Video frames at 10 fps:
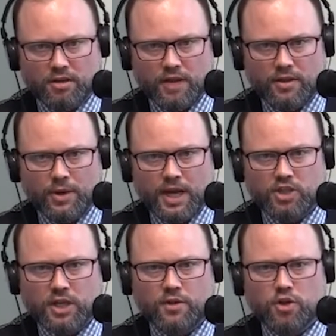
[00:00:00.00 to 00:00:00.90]
And then we
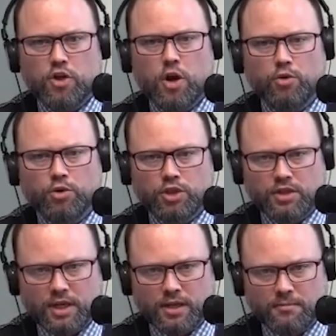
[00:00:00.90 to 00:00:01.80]
actually have to coach
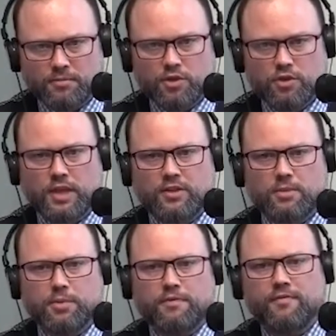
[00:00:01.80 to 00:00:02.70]
them so that their
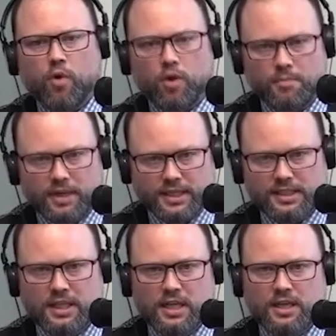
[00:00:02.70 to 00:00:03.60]

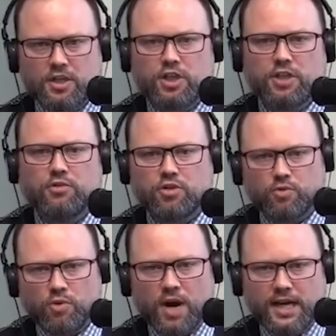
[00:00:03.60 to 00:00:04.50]
performance continues to
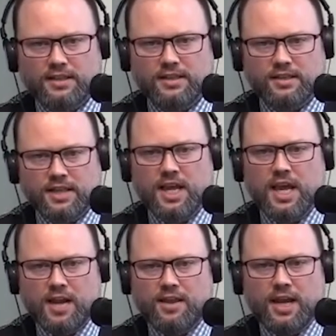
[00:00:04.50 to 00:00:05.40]
rises,
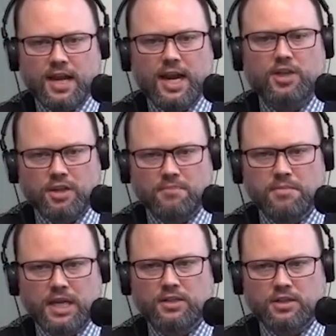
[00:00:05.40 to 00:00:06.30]
and then it actually
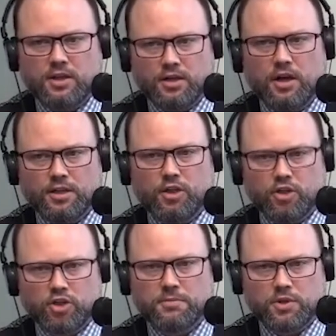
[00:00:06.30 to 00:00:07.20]
meets our our
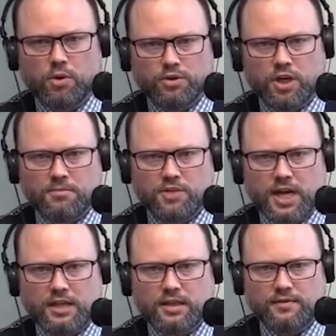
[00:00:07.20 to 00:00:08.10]
dealership's goals and
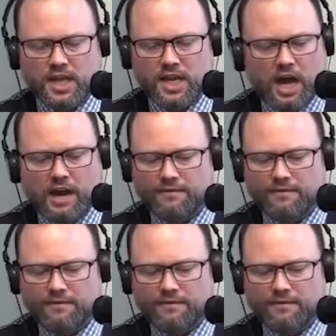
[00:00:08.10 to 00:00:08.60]
objectives. Mm-hmm.